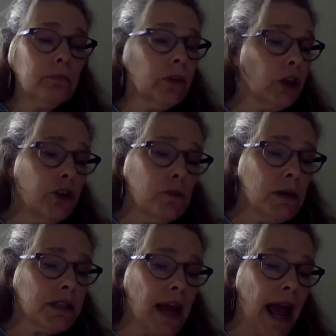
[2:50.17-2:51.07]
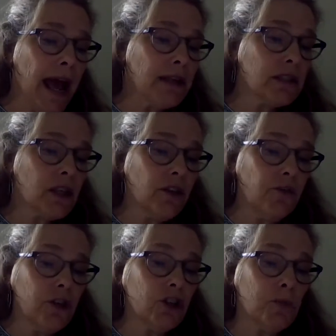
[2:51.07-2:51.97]
You must ask the
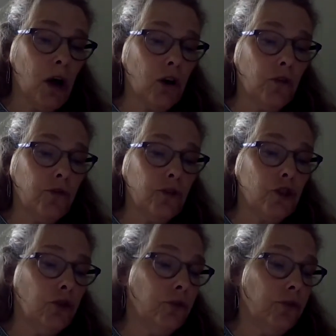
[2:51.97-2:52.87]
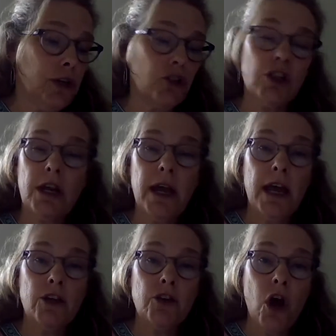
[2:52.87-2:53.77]
fishmonger for 2 fish
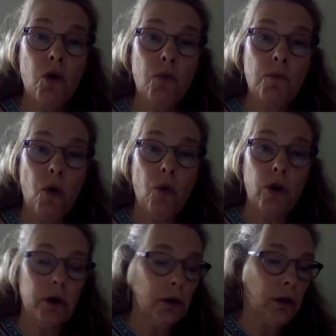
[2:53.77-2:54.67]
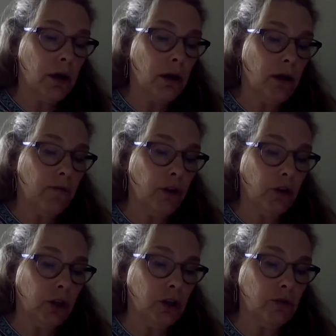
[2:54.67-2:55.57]
and no more,
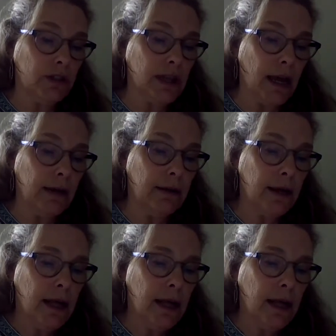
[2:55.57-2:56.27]
Vilna Lutz said.